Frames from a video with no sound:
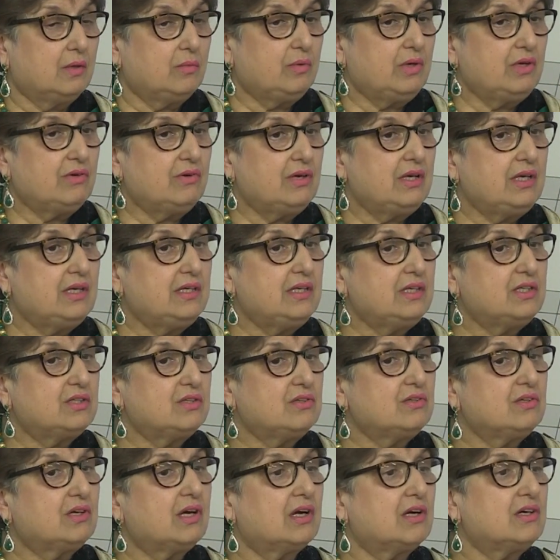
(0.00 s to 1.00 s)
We really need
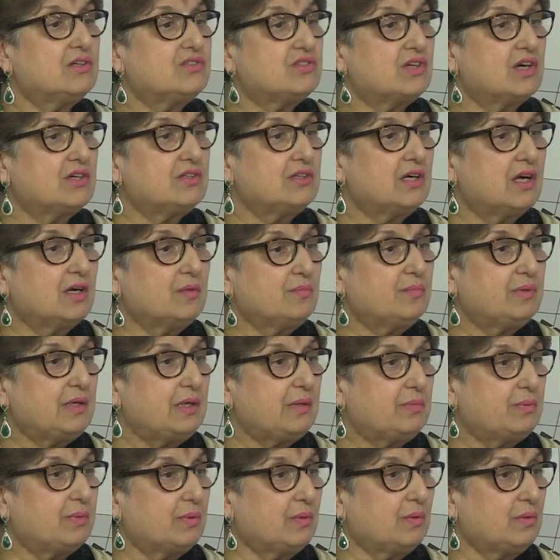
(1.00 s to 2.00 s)
to encourage our young
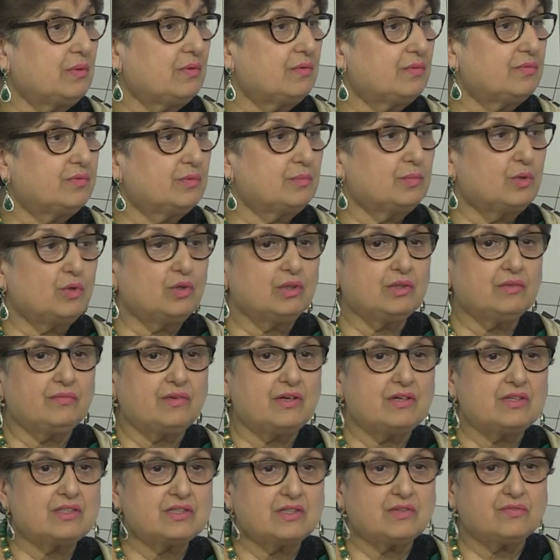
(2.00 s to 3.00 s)
people from all the
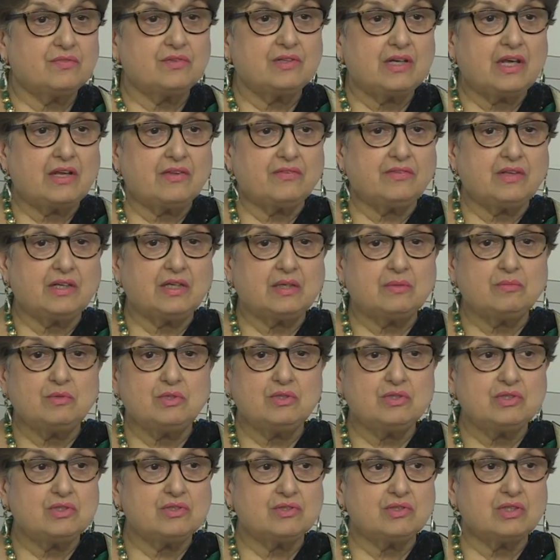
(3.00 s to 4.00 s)
various different ethnic
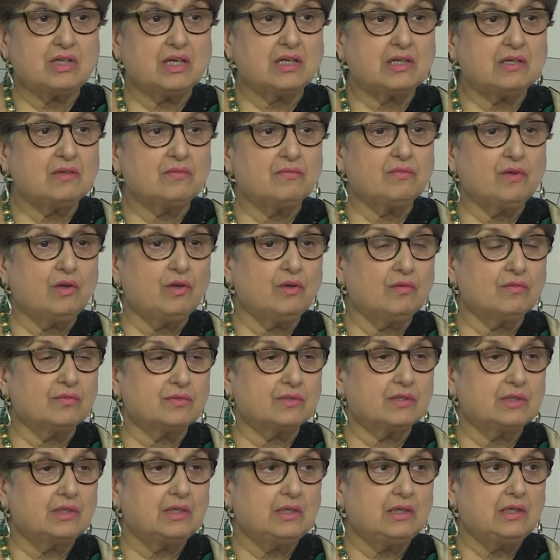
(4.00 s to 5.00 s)
communities to get
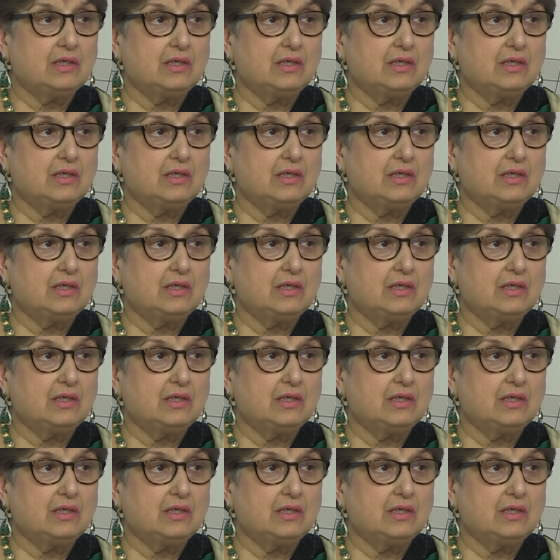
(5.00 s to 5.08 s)
involved.